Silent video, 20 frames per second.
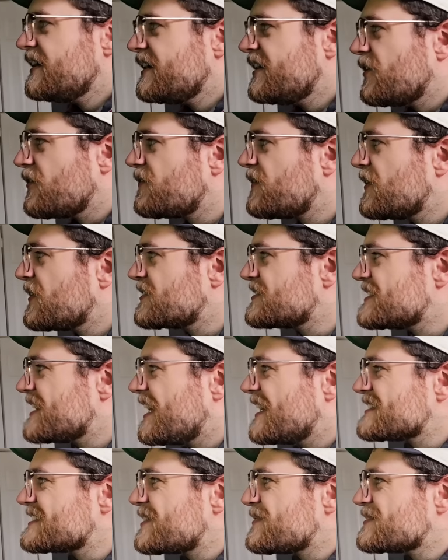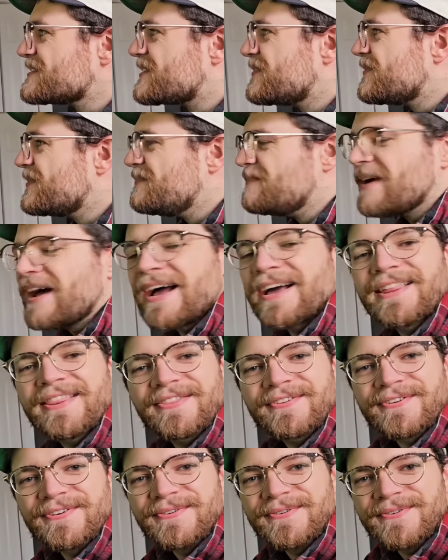Now folks, as I was going back
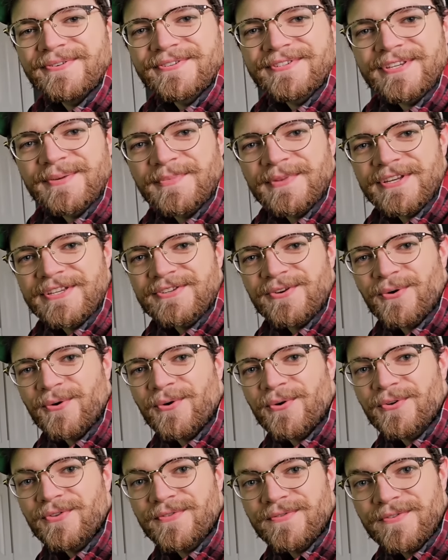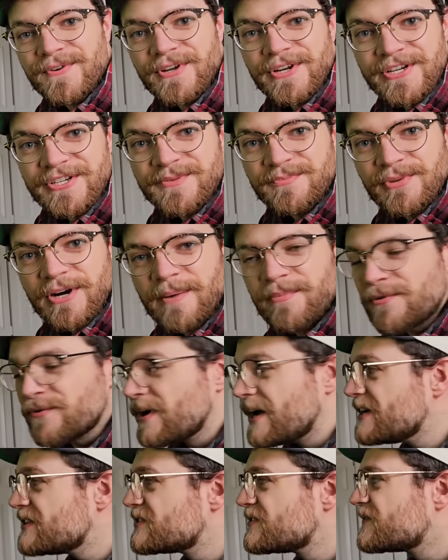through some of this old footage in
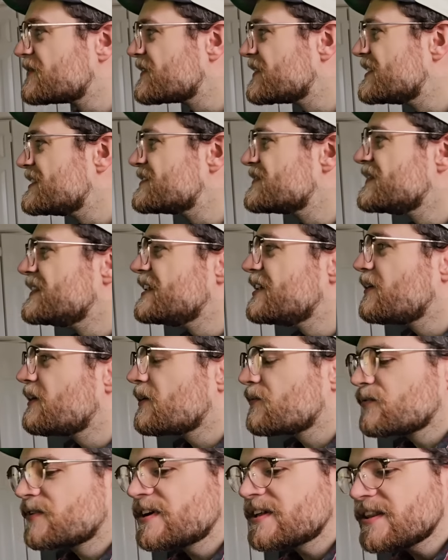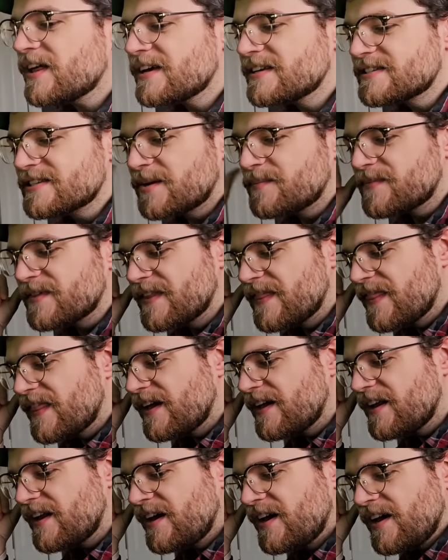preparation for this video, I realized something
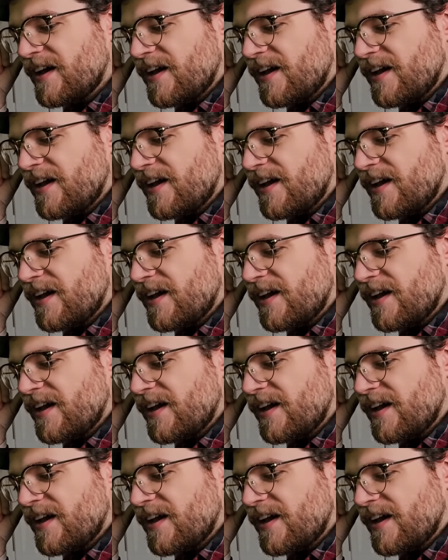that